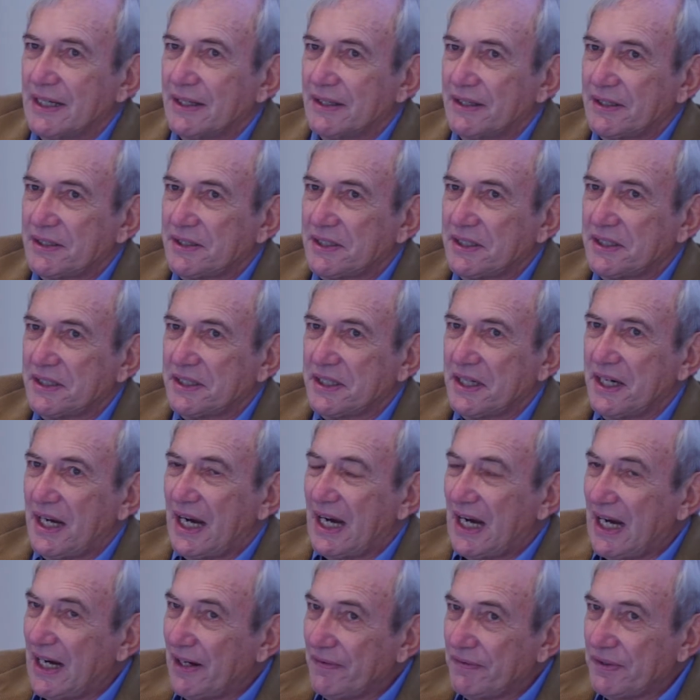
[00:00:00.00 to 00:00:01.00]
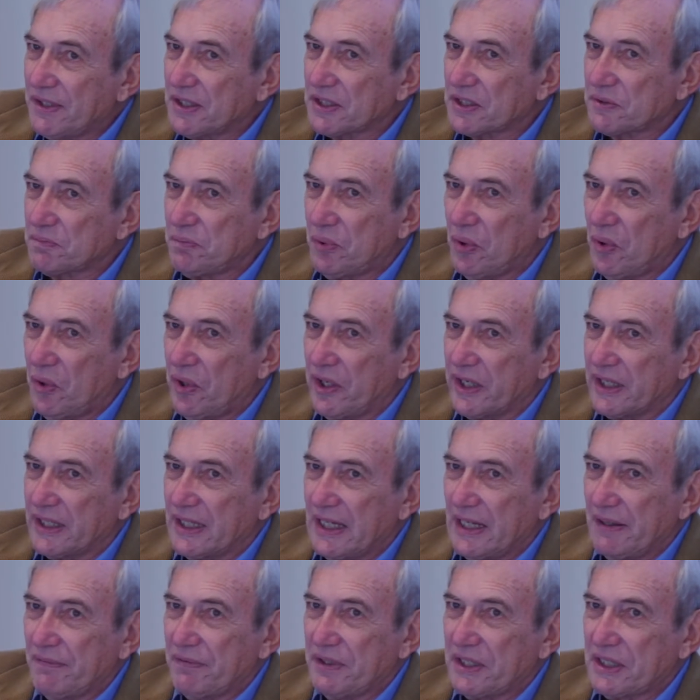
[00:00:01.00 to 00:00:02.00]
This is an obvious point.
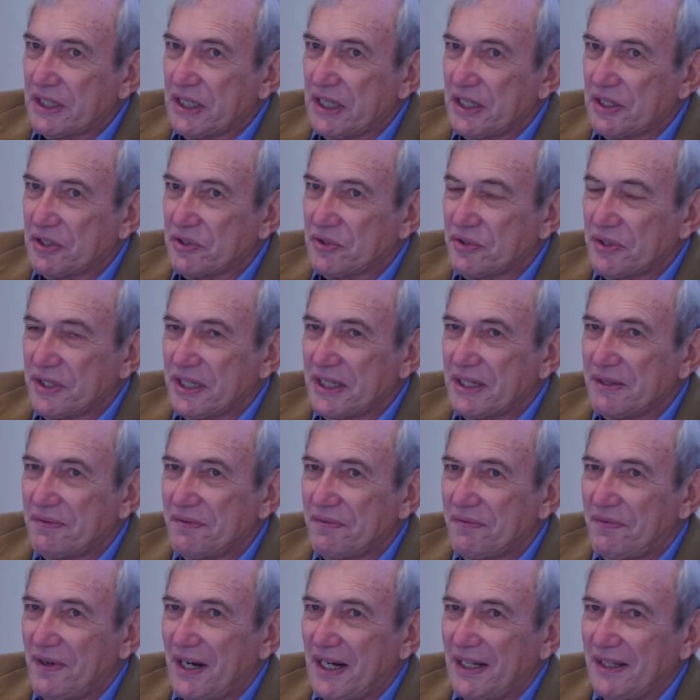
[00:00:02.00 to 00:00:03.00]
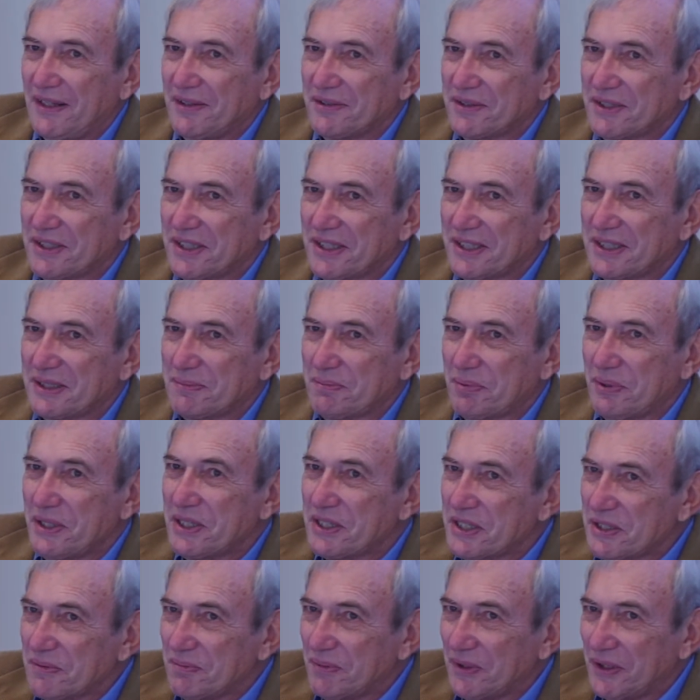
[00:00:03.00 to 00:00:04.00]
Every country follows this
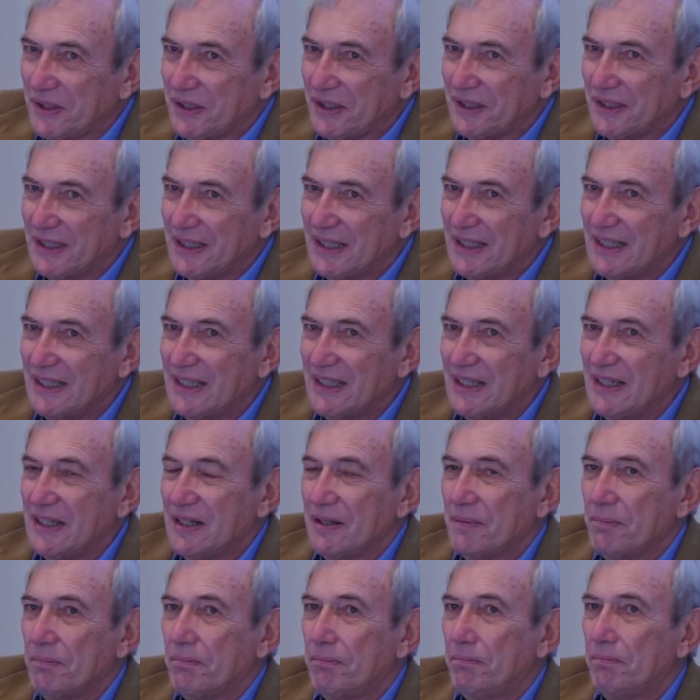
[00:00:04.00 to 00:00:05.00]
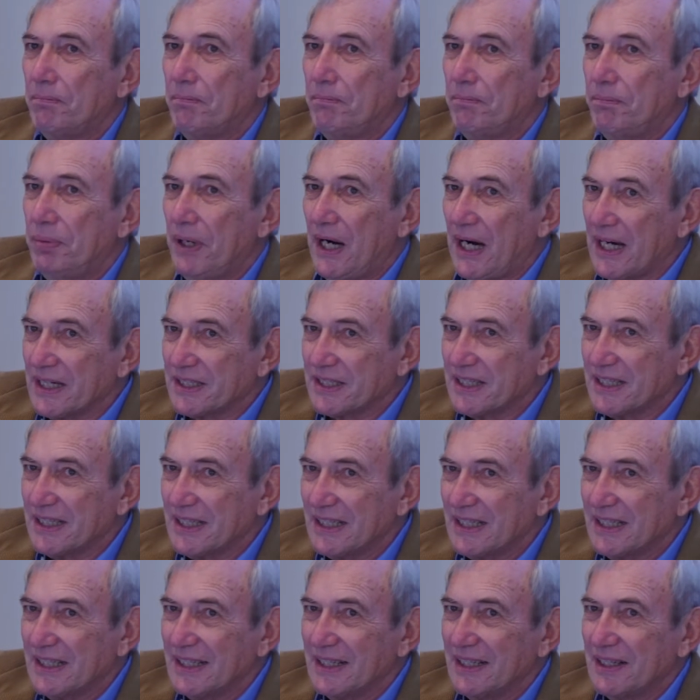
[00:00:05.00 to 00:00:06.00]
principle, but
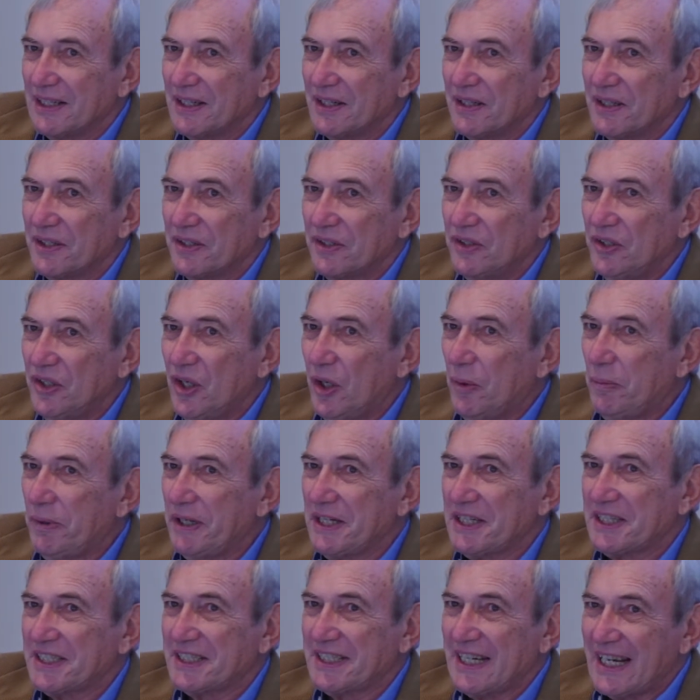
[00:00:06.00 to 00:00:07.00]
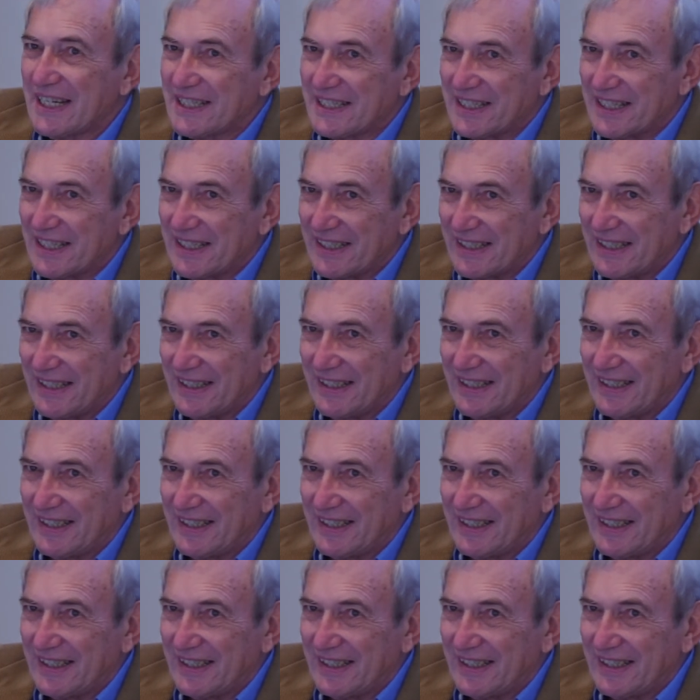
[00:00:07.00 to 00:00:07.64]
nobody says it.